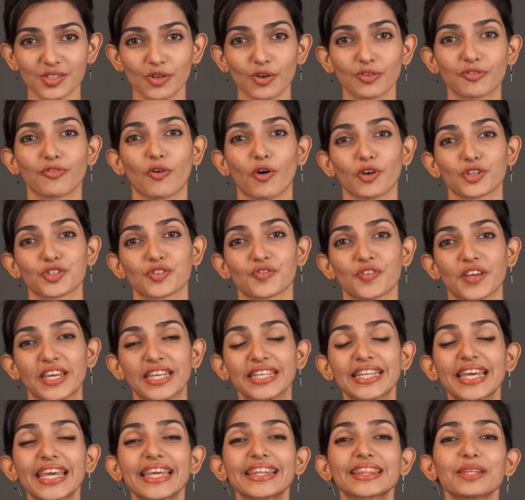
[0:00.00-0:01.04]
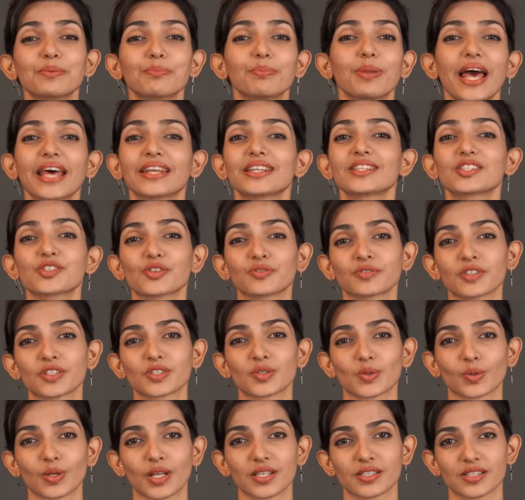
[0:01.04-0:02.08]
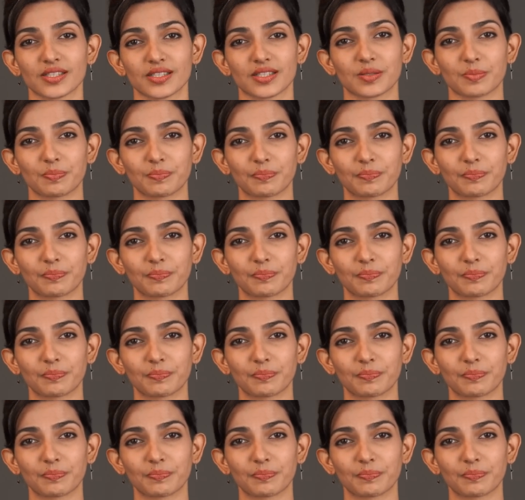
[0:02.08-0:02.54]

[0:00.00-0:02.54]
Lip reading: of phosphine in the planets of the solar system,